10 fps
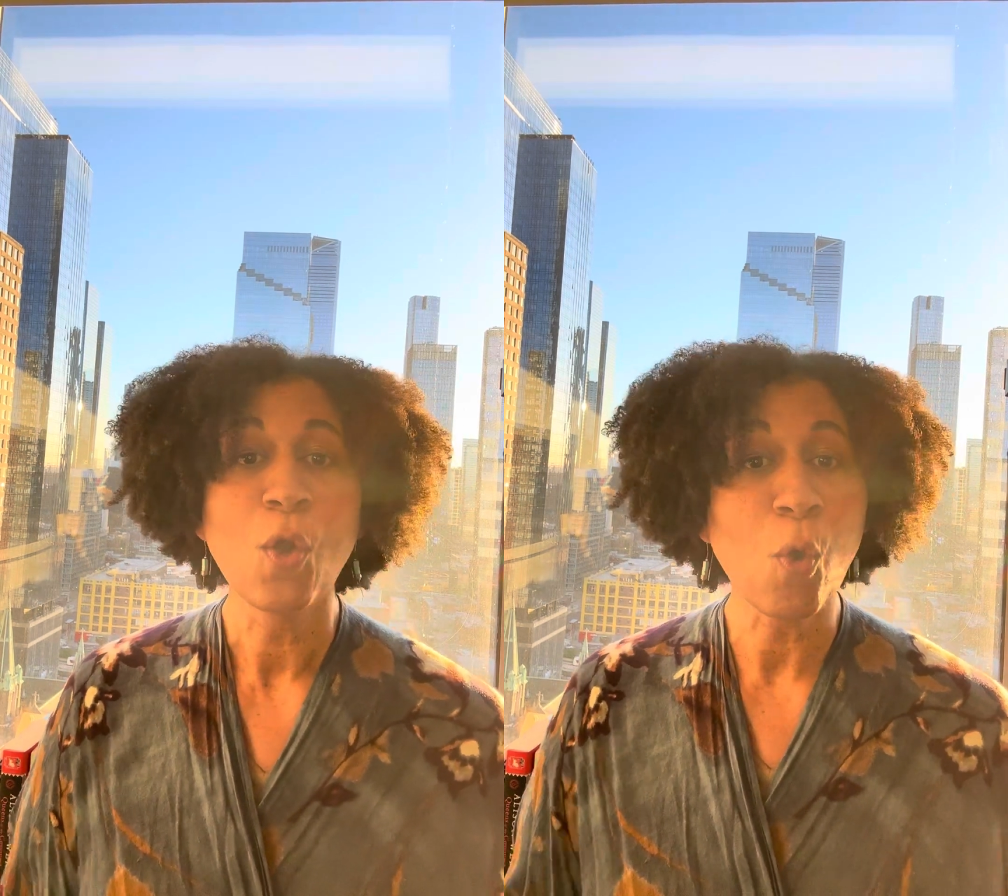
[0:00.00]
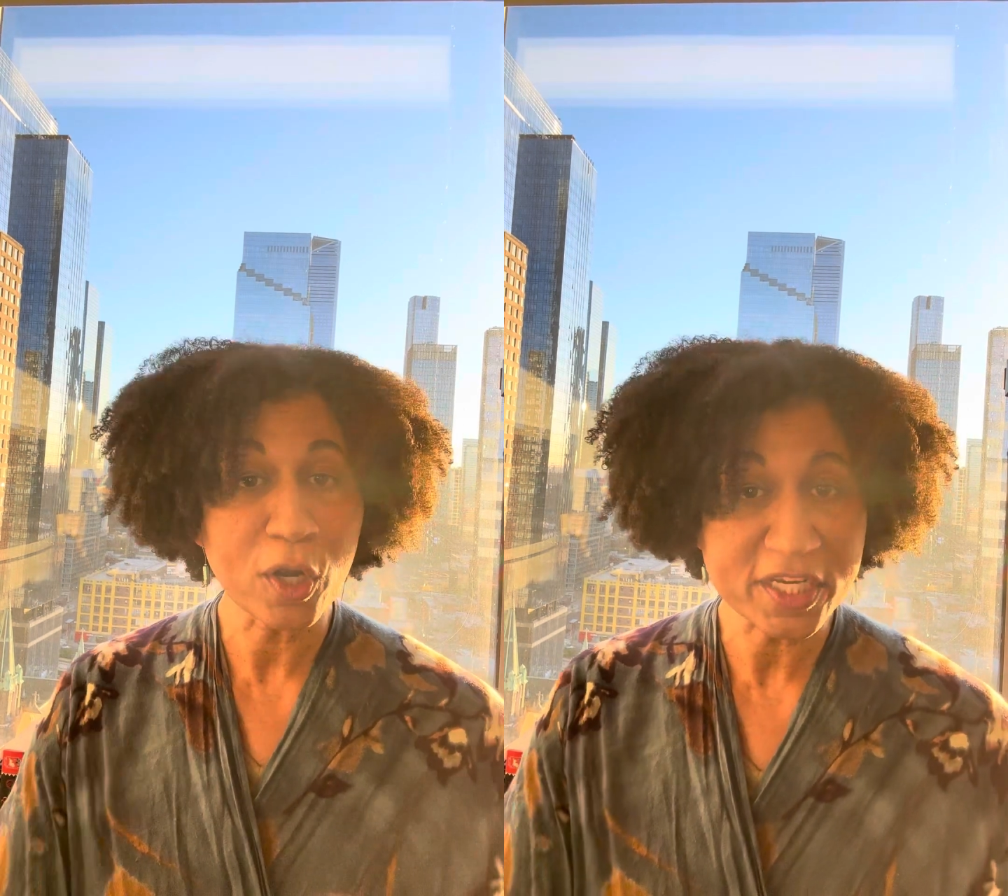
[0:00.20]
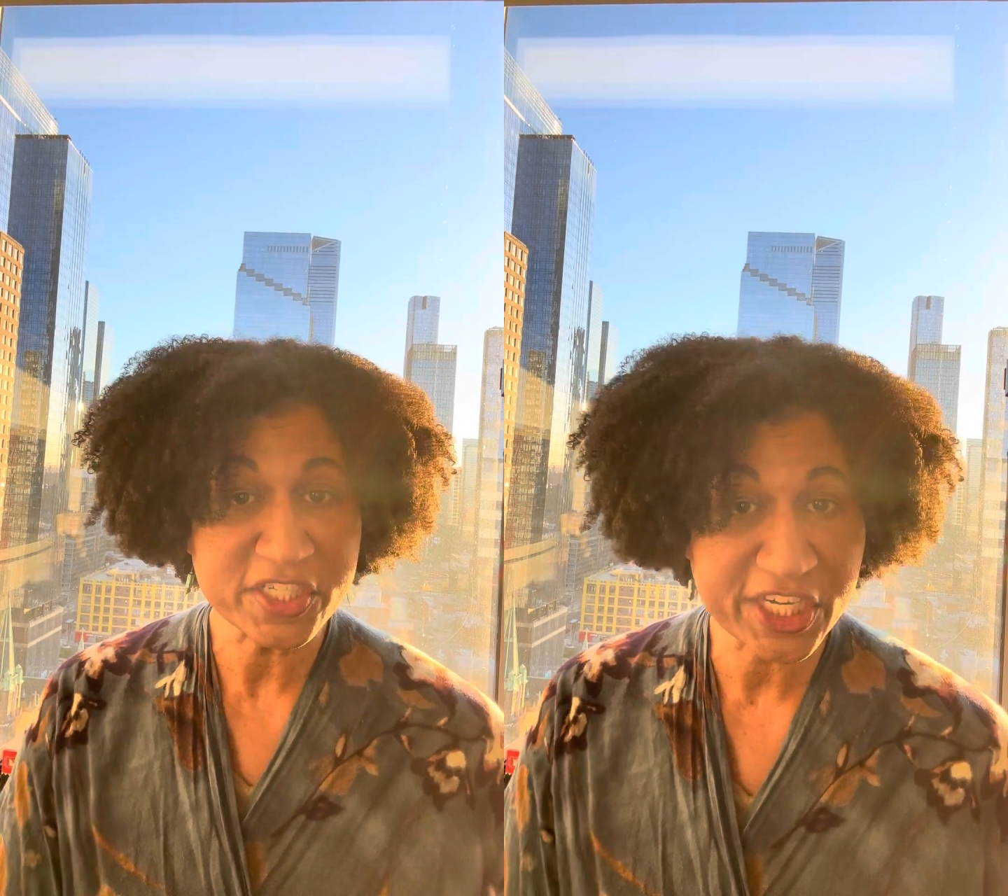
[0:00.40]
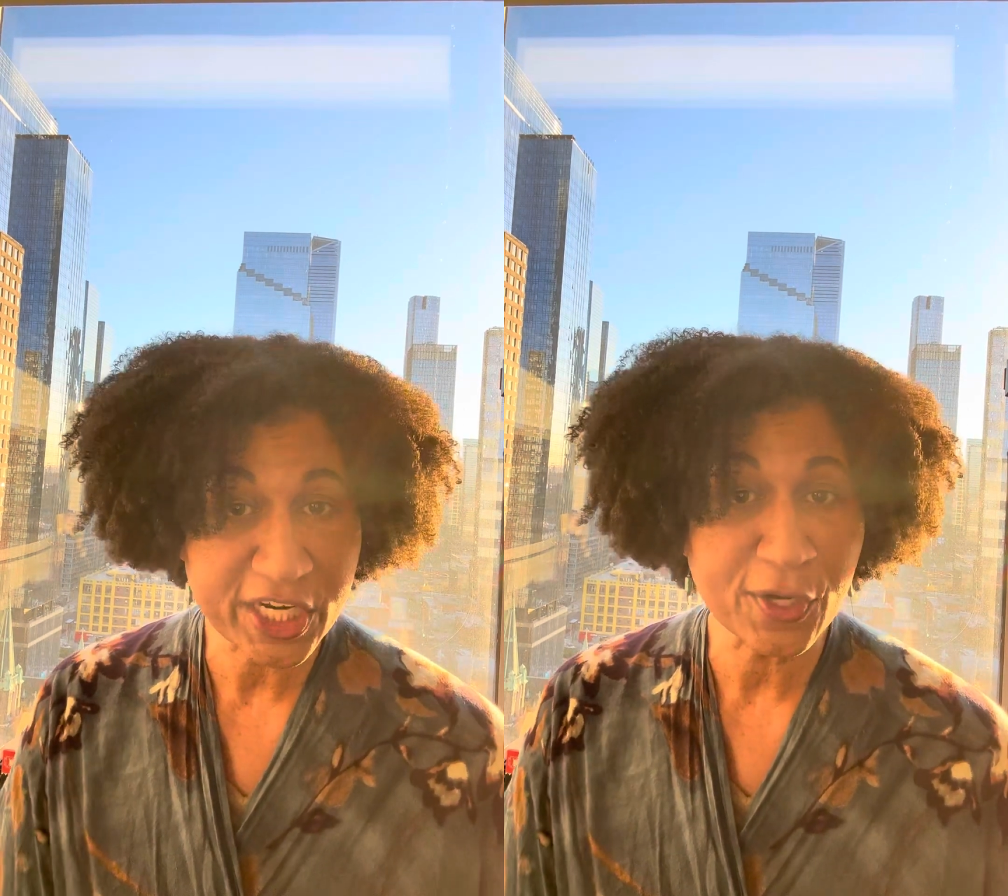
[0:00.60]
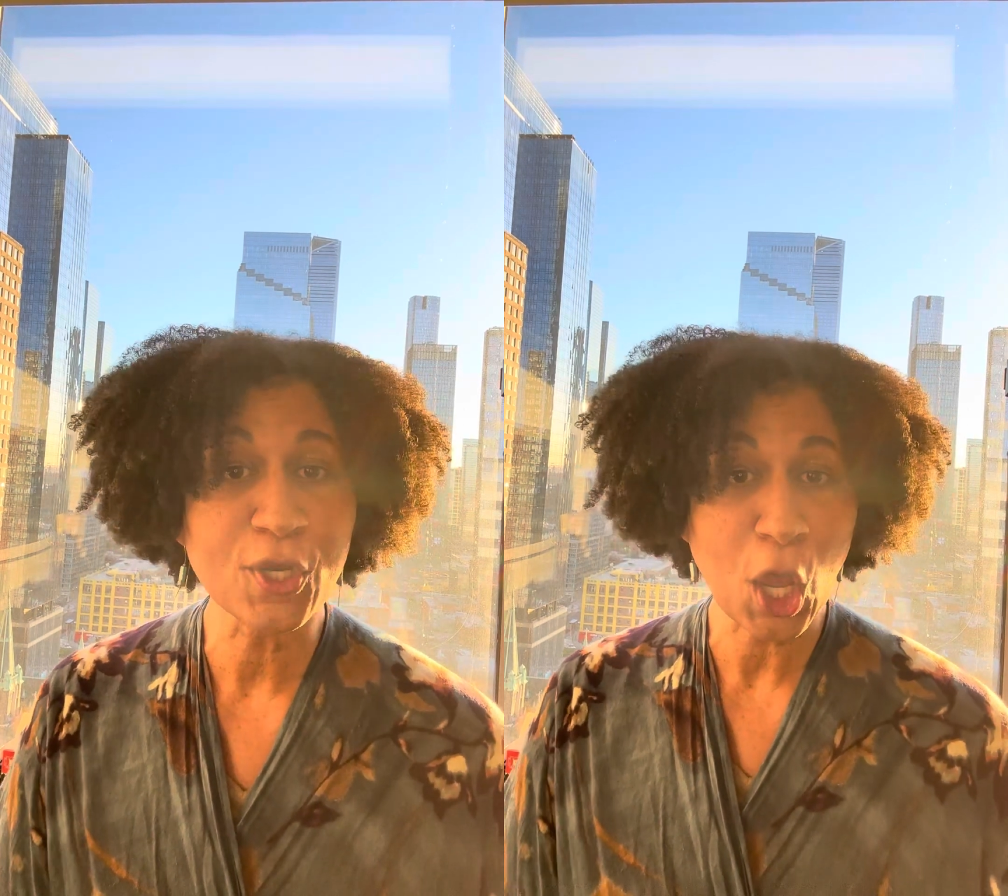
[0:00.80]
or
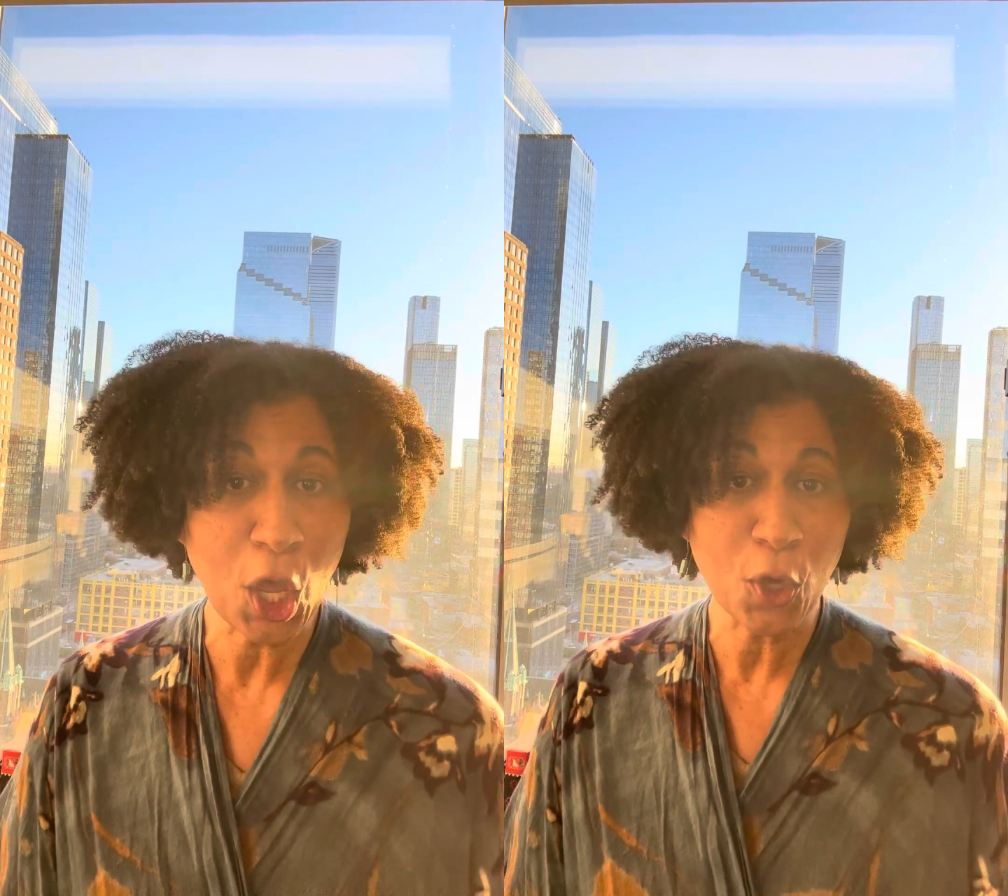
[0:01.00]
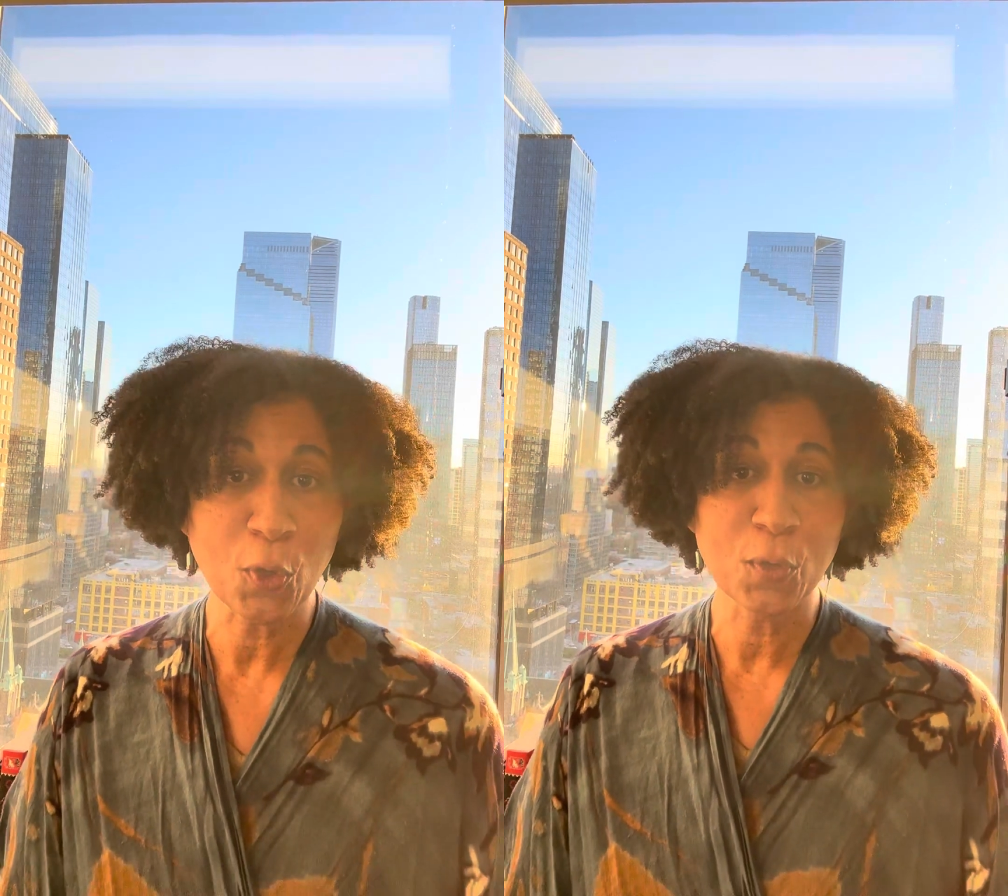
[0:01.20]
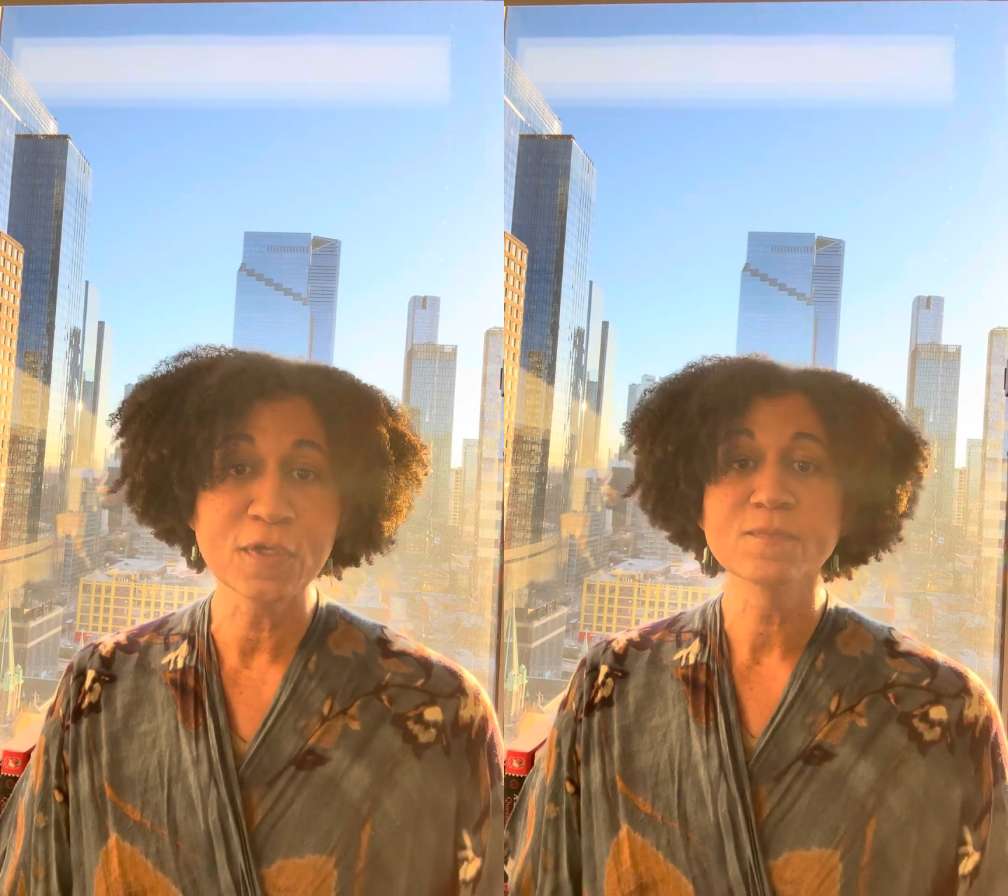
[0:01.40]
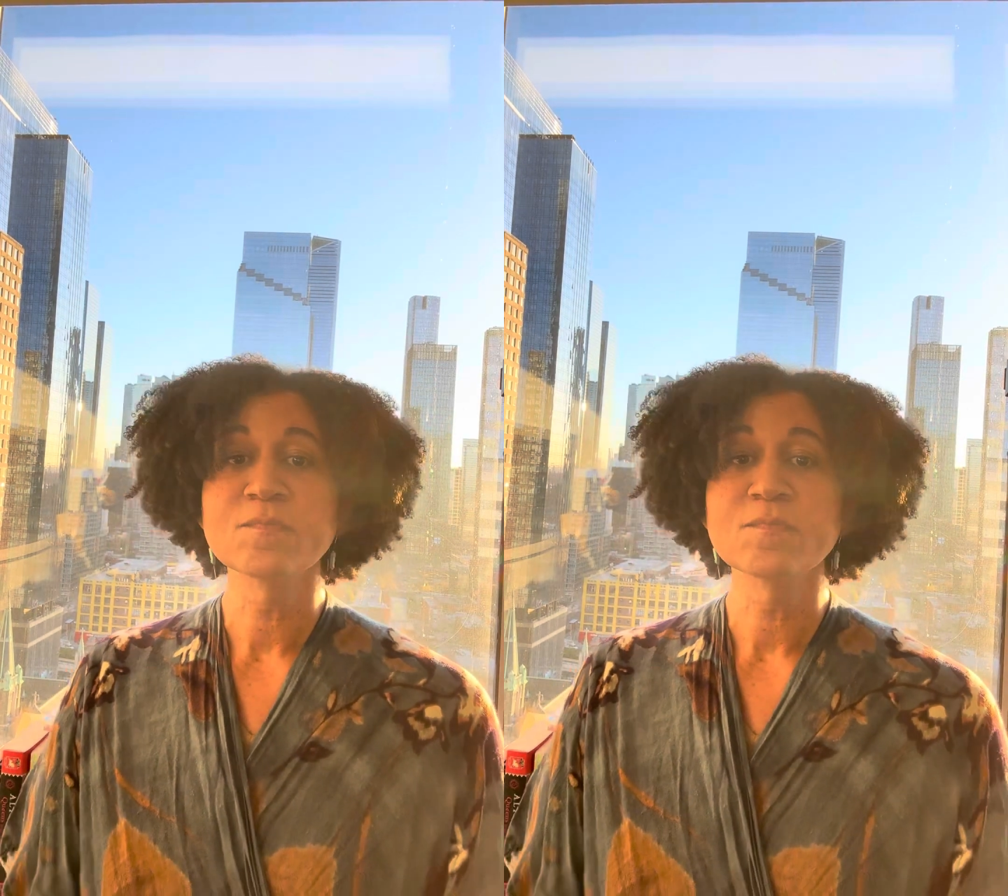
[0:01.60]
considering your own.